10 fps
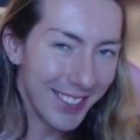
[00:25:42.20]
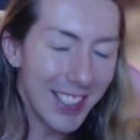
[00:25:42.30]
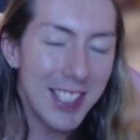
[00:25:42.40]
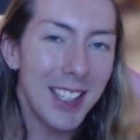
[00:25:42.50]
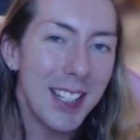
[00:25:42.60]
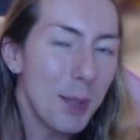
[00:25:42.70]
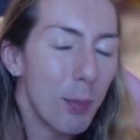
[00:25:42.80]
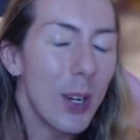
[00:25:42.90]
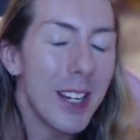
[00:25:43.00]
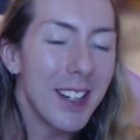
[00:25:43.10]
This guy's
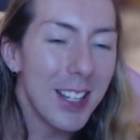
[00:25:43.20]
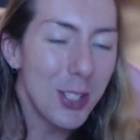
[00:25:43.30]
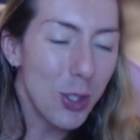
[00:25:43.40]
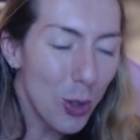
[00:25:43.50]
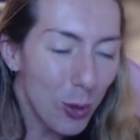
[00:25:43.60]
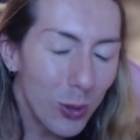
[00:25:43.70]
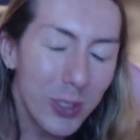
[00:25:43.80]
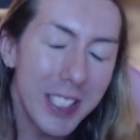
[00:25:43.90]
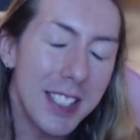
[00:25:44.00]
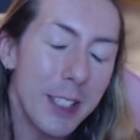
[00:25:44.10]
brain has
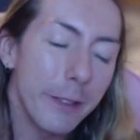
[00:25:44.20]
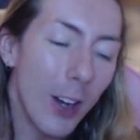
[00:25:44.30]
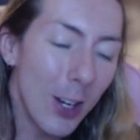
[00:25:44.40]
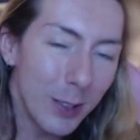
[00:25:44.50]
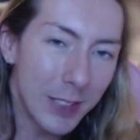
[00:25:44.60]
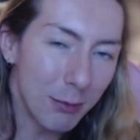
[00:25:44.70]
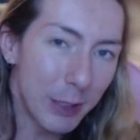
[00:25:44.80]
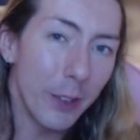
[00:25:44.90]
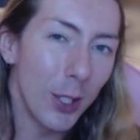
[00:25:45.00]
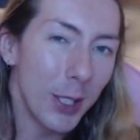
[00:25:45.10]
truly devolved and
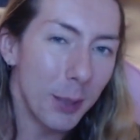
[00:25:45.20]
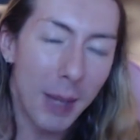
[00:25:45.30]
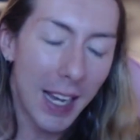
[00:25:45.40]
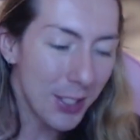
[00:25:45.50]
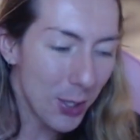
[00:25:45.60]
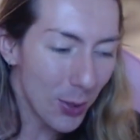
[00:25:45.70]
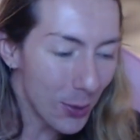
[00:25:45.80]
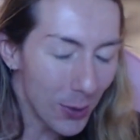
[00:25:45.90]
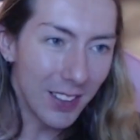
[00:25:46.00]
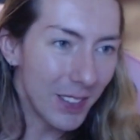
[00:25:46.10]
reverted back
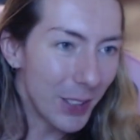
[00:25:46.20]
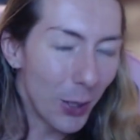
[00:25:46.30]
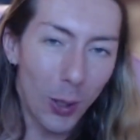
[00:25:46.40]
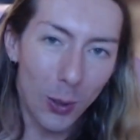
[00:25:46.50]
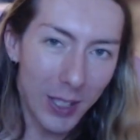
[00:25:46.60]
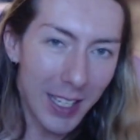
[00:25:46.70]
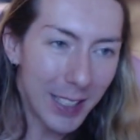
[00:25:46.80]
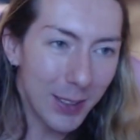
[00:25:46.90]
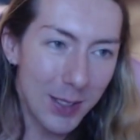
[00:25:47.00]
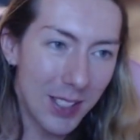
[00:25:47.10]
to, you know,
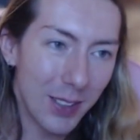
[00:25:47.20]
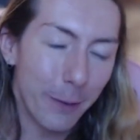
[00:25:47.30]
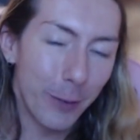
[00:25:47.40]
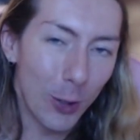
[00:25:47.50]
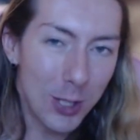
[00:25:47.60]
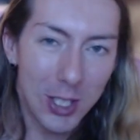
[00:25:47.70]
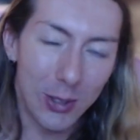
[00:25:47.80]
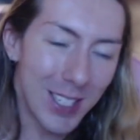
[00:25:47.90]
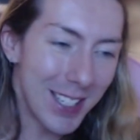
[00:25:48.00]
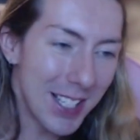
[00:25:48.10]
like first
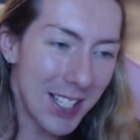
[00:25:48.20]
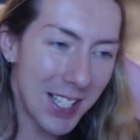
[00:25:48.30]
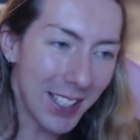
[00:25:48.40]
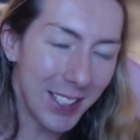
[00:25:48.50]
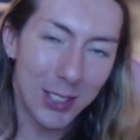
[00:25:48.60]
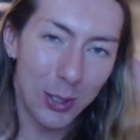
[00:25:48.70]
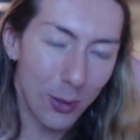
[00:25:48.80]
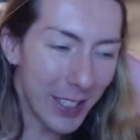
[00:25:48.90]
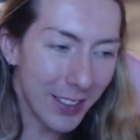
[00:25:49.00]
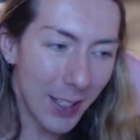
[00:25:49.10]
grade, second
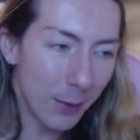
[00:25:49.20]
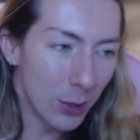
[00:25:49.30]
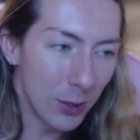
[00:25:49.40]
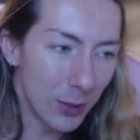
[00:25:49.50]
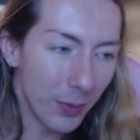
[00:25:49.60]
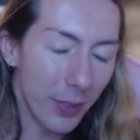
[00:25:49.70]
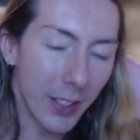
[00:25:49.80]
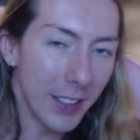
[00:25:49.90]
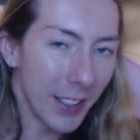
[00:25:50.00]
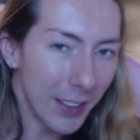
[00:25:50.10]
grade level
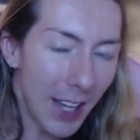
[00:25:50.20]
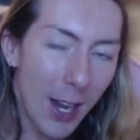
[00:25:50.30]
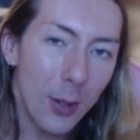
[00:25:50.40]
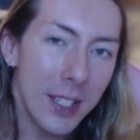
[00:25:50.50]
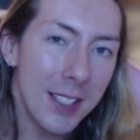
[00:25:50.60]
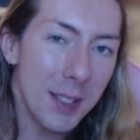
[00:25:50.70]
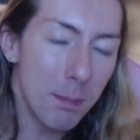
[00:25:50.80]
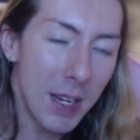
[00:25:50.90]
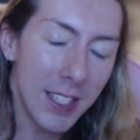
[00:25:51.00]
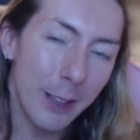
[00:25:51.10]
thinking. Now he's
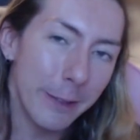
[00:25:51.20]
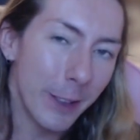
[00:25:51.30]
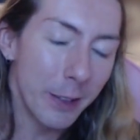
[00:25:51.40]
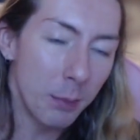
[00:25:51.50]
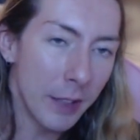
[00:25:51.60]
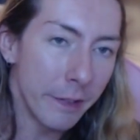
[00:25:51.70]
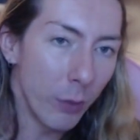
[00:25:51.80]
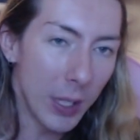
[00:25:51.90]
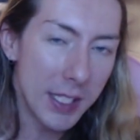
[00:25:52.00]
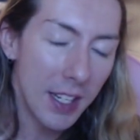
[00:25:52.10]
making fun of my
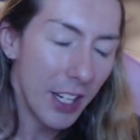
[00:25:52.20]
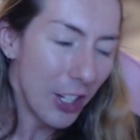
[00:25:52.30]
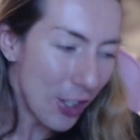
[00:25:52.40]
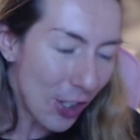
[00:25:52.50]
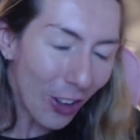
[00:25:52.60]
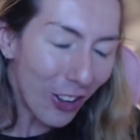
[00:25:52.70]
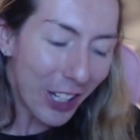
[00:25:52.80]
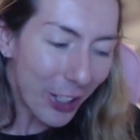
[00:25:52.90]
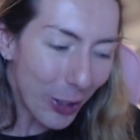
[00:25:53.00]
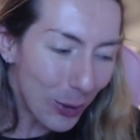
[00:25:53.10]
voice. Sure
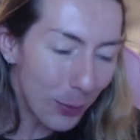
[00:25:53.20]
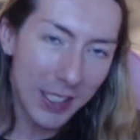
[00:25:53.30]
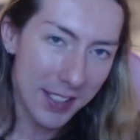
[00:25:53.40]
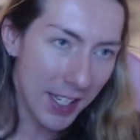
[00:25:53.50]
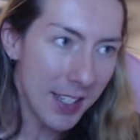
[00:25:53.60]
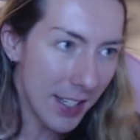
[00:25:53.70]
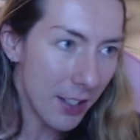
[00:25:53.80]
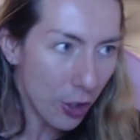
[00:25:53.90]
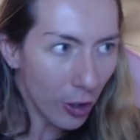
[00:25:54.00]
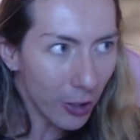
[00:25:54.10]
you do, because I
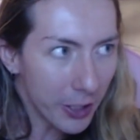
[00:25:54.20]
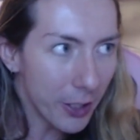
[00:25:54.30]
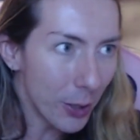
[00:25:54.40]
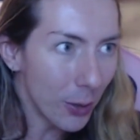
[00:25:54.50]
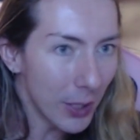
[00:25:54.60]
said sure you do.